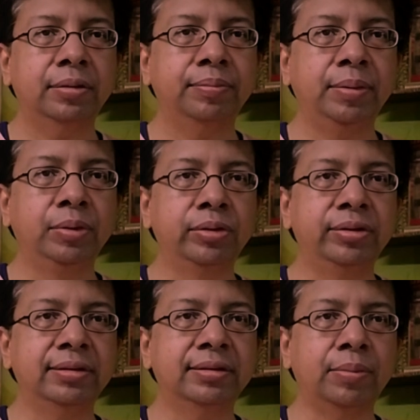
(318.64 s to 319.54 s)
Maybe you'll
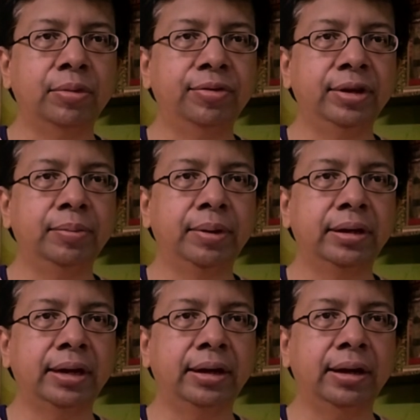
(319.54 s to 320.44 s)
see some of it,
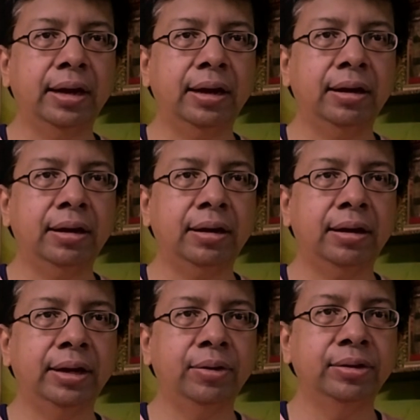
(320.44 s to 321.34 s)
but
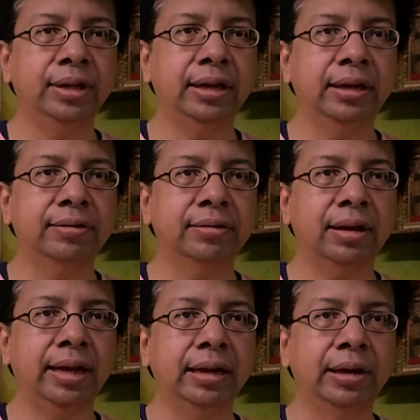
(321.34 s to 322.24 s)
I don't think it's
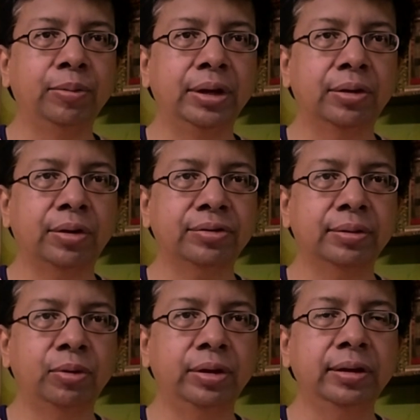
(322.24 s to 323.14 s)
likely to be across
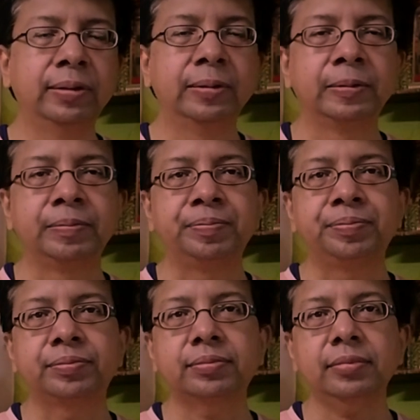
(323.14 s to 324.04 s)
the board.
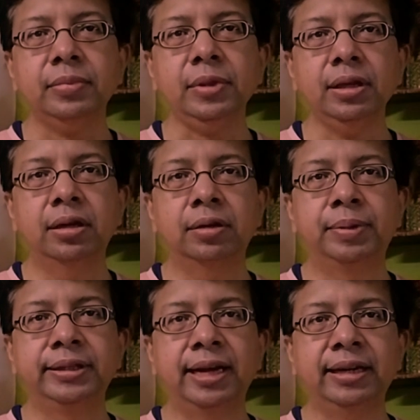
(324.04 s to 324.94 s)

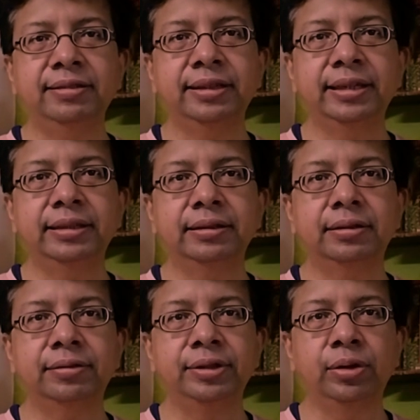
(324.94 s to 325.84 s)
But that said,
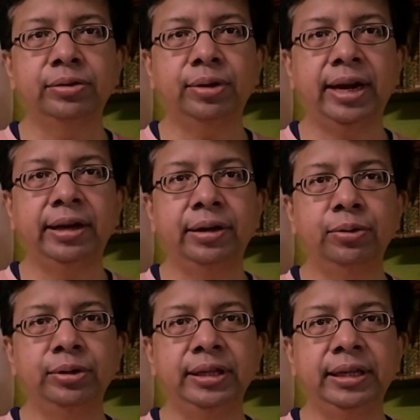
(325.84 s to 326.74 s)
we also head
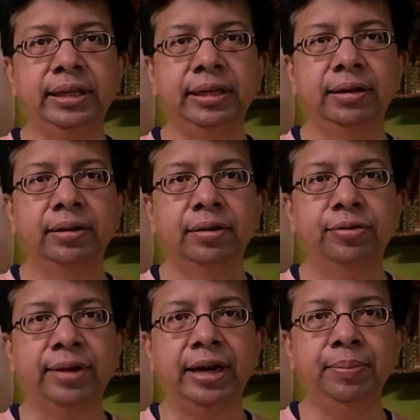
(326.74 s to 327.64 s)
into the
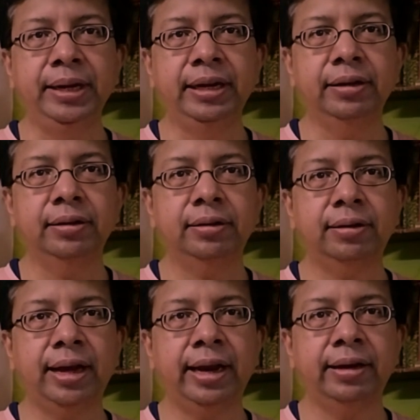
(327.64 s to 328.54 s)
Fed meet,
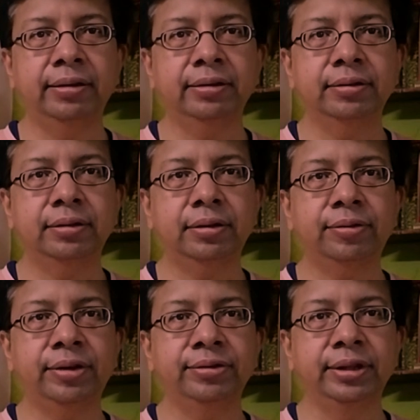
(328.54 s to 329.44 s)
and
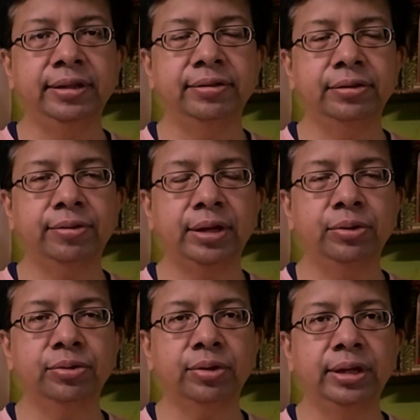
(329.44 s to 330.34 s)
one of the reasons why
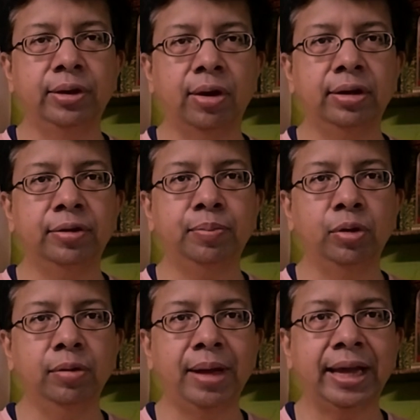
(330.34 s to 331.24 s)
you saw the dollar
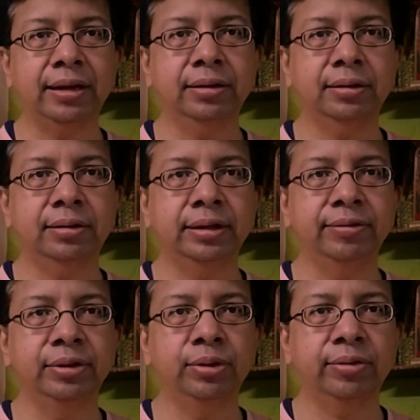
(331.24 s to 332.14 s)
pull back,
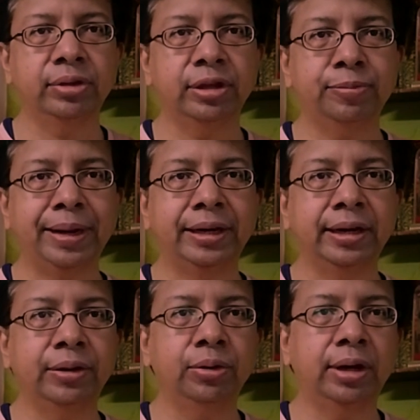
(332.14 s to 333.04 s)
even though I was expecting
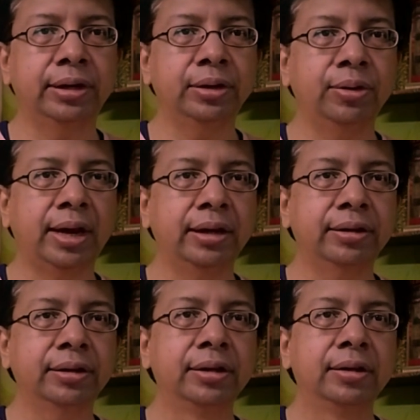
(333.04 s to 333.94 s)
it to continue
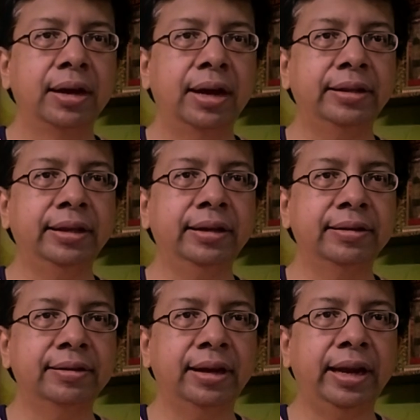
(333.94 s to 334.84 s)
higher, I think
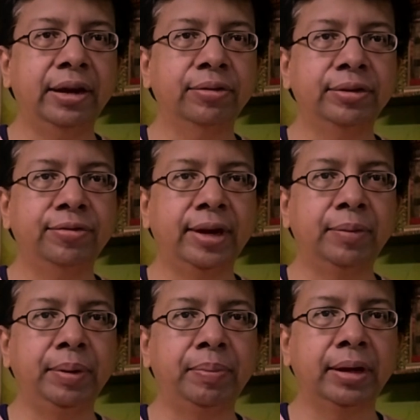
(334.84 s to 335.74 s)
is ahead of the
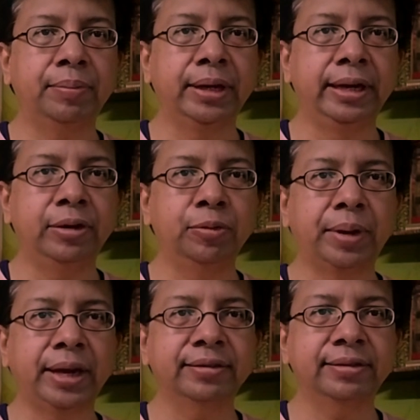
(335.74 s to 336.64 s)
Fed. People are beginning to
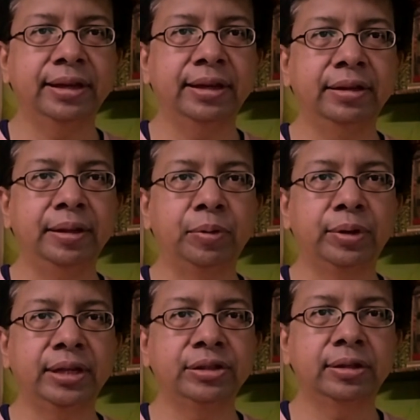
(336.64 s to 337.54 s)
price in the
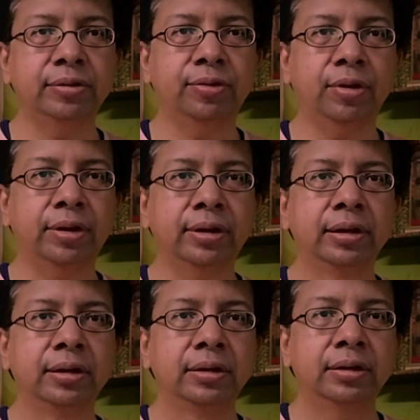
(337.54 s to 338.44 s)
potential for
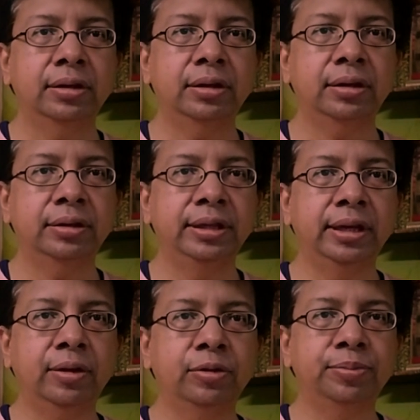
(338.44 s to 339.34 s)
the
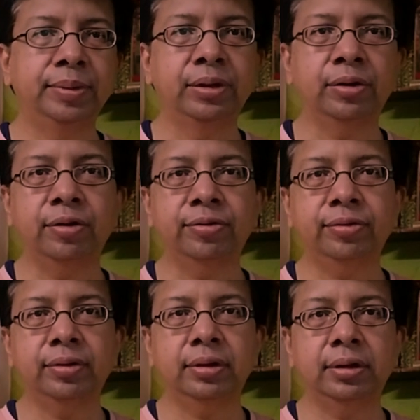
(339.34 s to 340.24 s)
announcement of
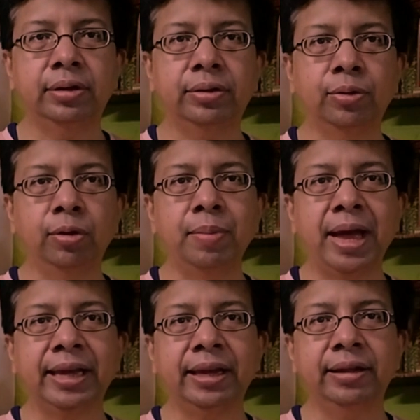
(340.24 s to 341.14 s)
a
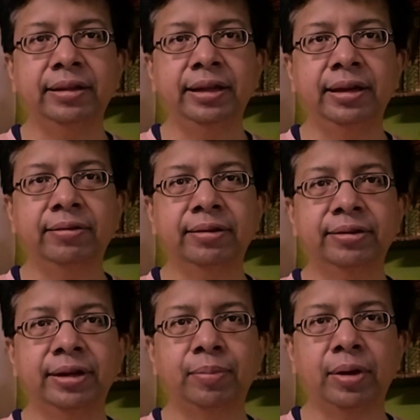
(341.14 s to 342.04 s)
rollback in the
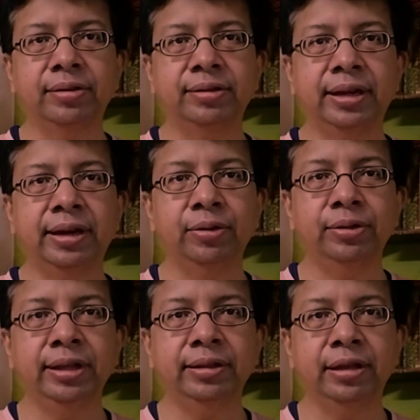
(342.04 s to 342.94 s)
interest rate policy. And I don't
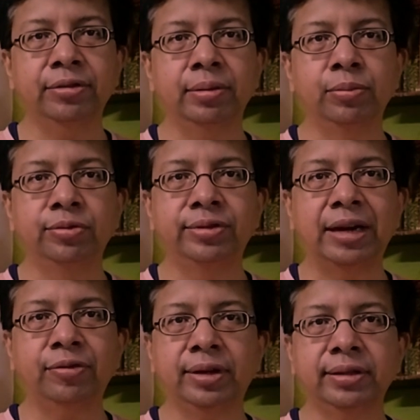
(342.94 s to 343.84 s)
think things will move
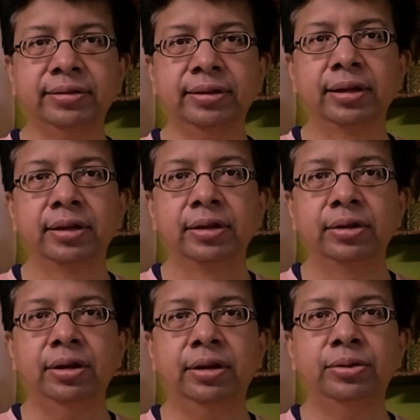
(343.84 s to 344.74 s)
that fast,
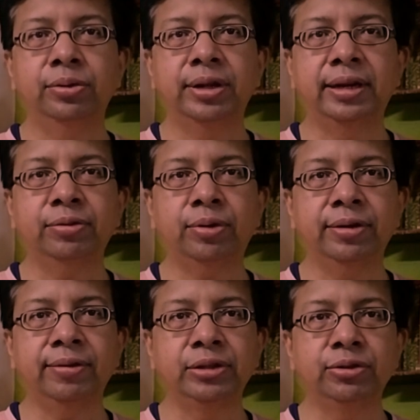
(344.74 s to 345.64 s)
though that's what
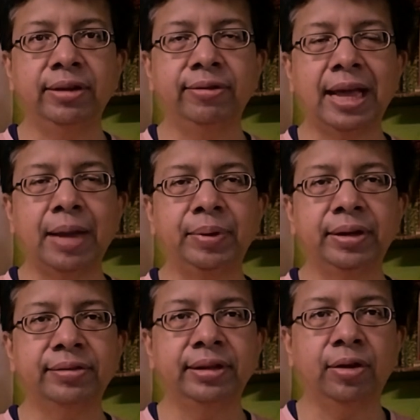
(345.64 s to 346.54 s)
eventually will happen
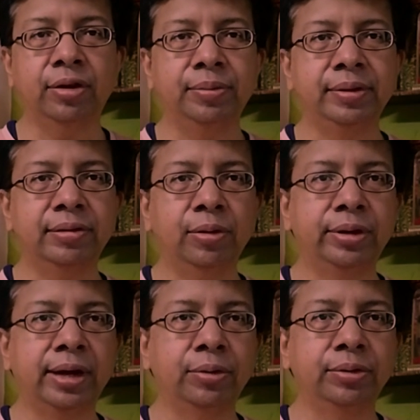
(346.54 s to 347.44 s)
as the economy slow
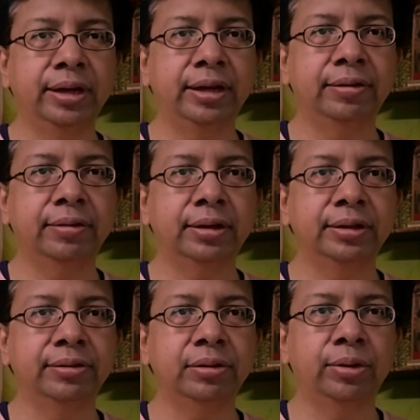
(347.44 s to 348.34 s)
down. And
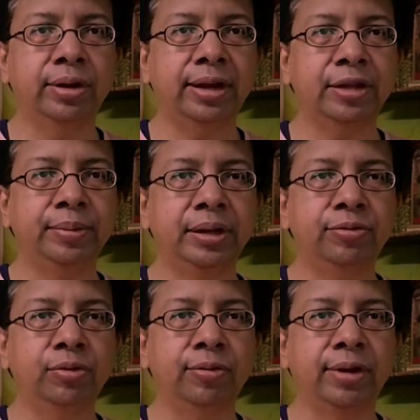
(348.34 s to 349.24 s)
the slowdown has been a
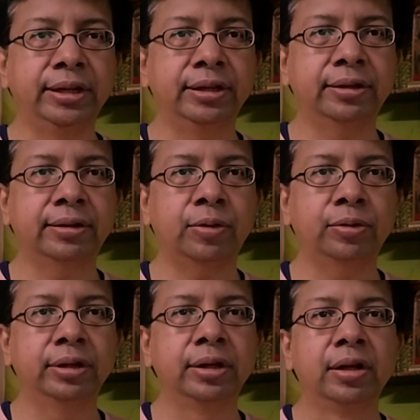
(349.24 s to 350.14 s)
full 1 year
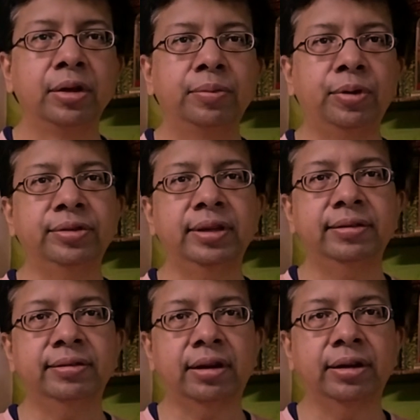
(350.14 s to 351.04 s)
round
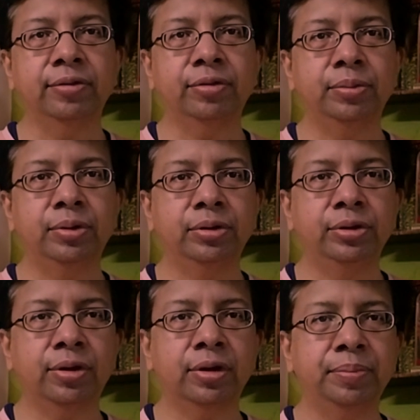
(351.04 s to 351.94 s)
process, starting from
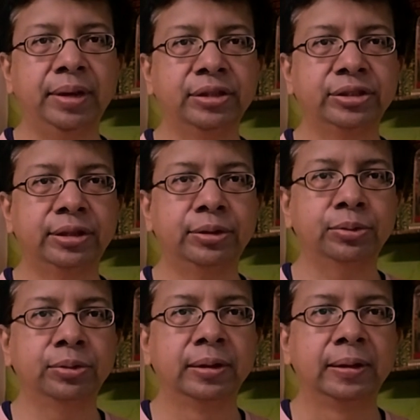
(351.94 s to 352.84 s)
Europe, Asia
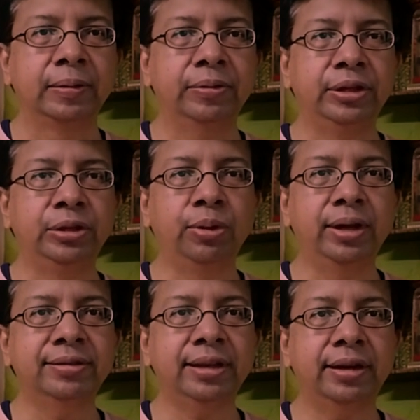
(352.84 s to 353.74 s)
to the
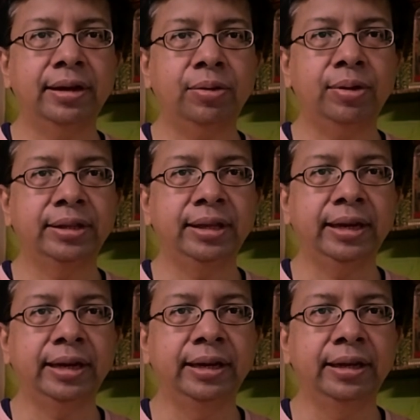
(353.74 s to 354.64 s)
US, and now I think
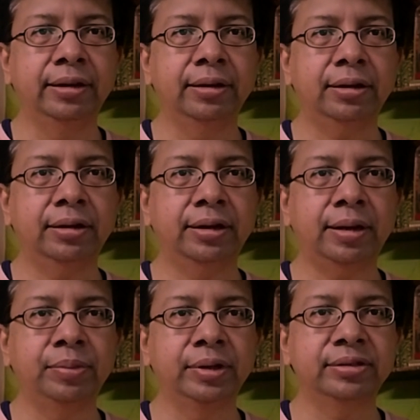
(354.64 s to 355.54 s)
Indian
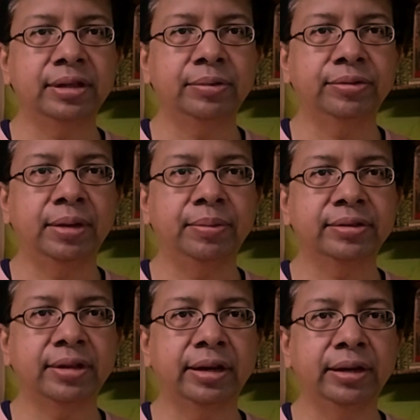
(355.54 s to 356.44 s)
numbers, some of them are
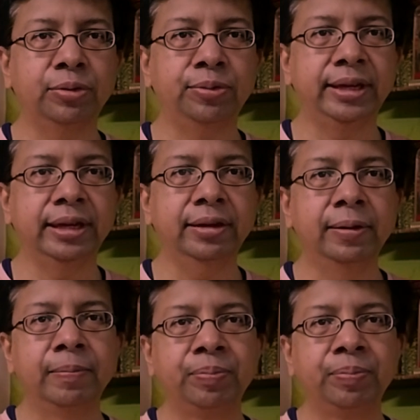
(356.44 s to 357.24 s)
starting to weaken.